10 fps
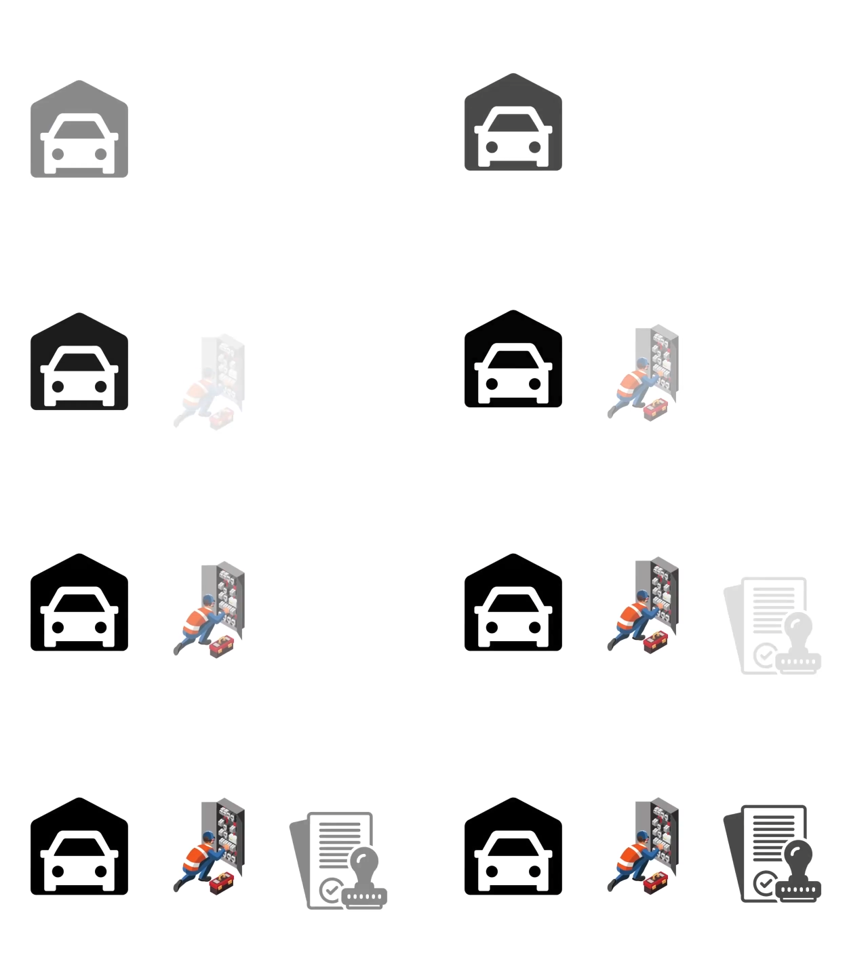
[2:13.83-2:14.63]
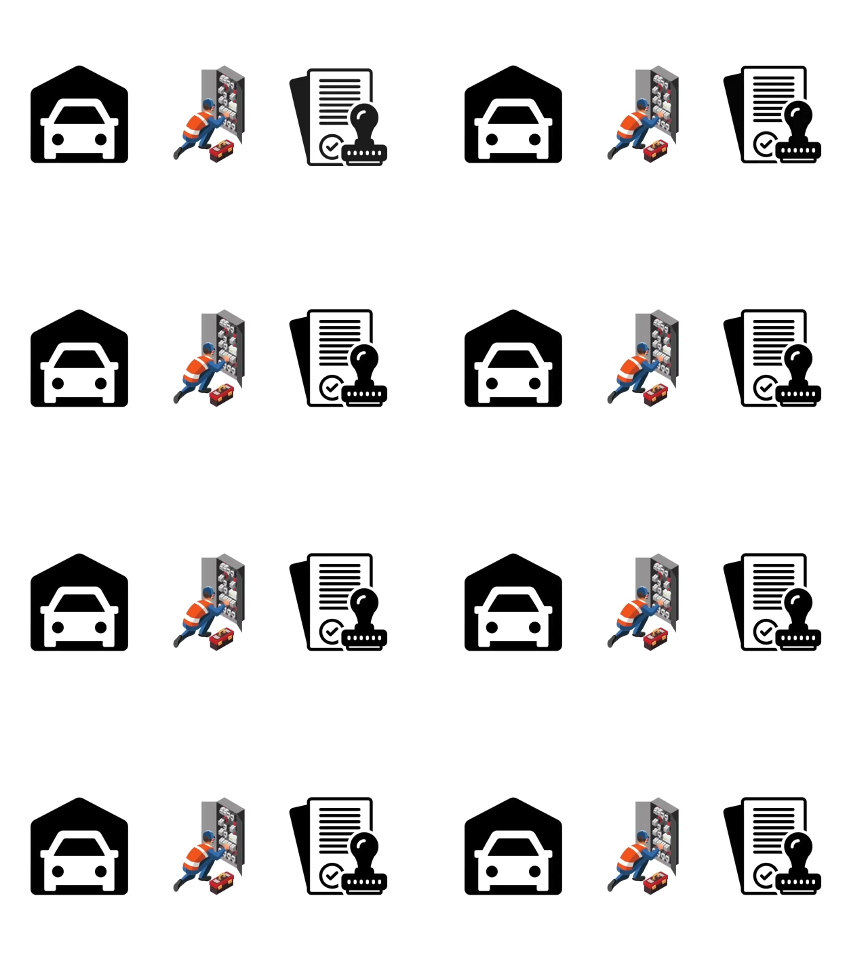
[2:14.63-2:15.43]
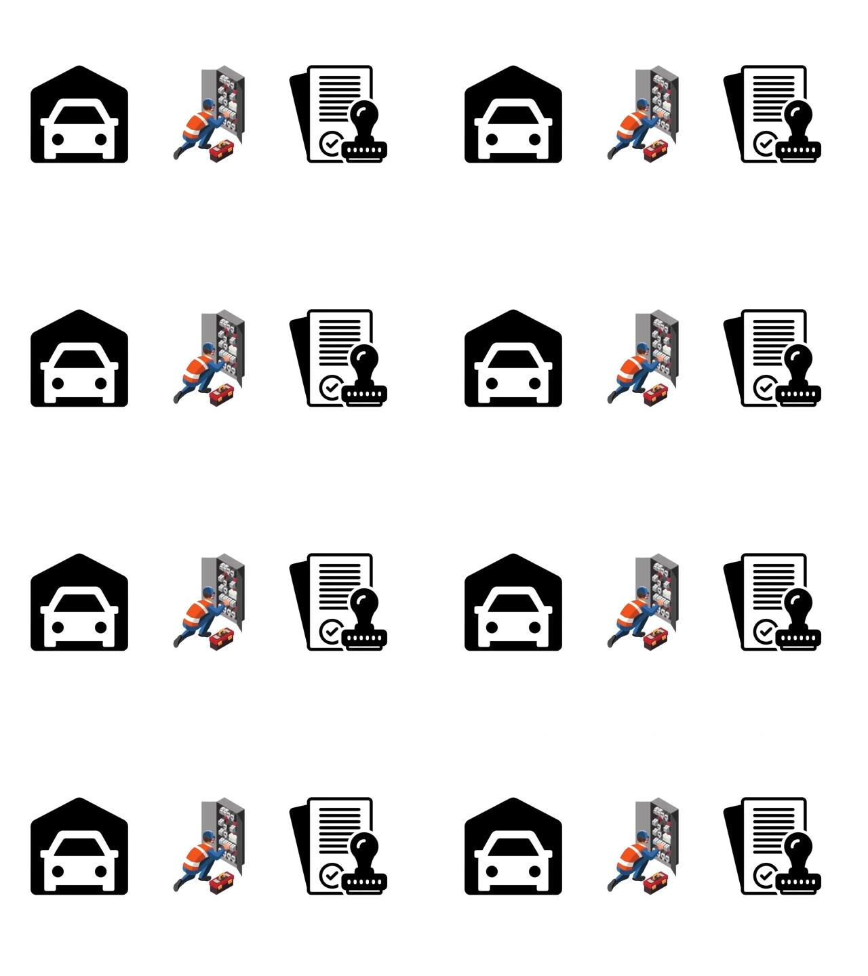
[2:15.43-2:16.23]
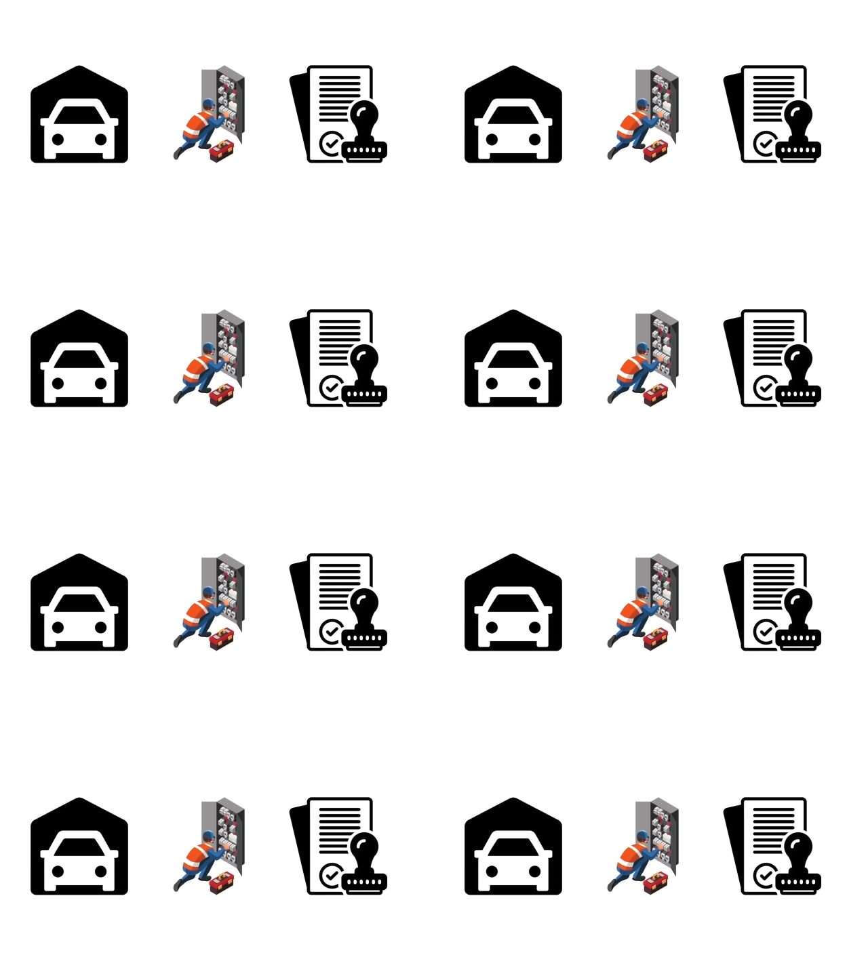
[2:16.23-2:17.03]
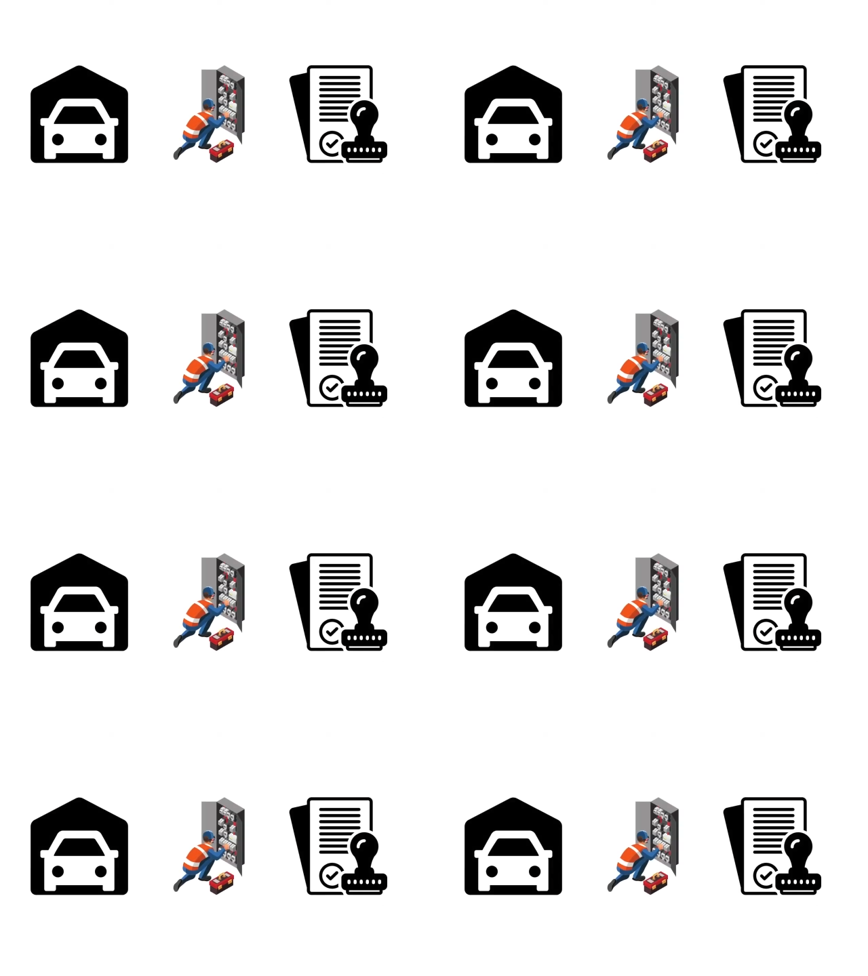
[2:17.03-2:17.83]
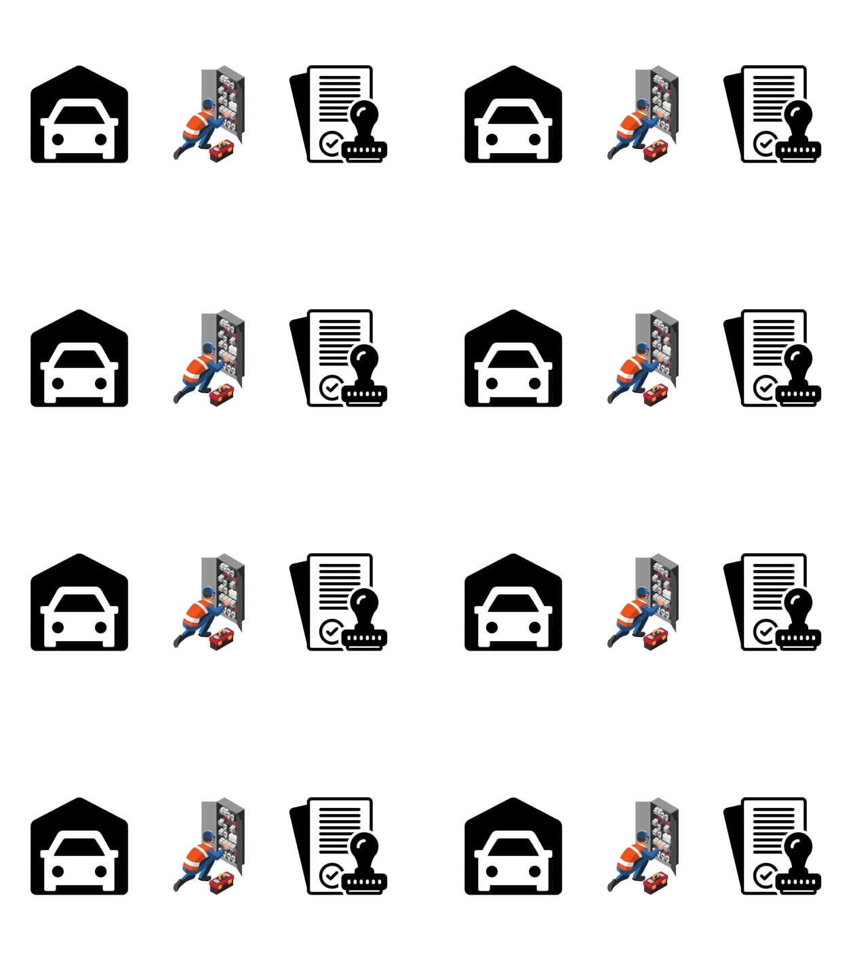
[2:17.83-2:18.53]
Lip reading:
No face is visible, so there are no lips to read.